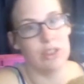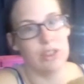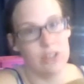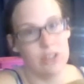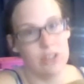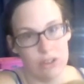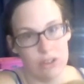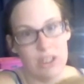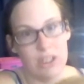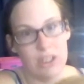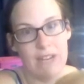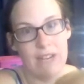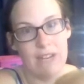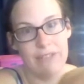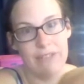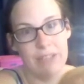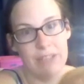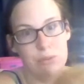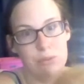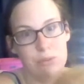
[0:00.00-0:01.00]
your
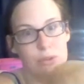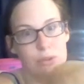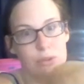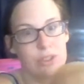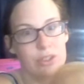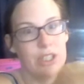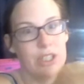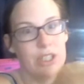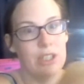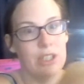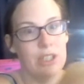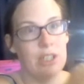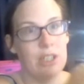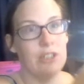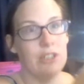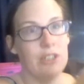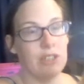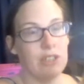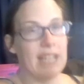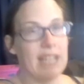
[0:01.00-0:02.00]
governing board,
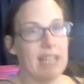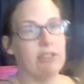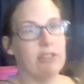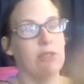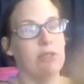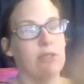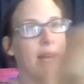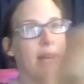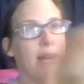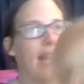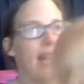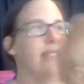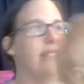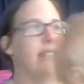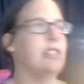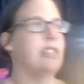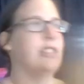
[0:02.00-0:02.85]
your council page,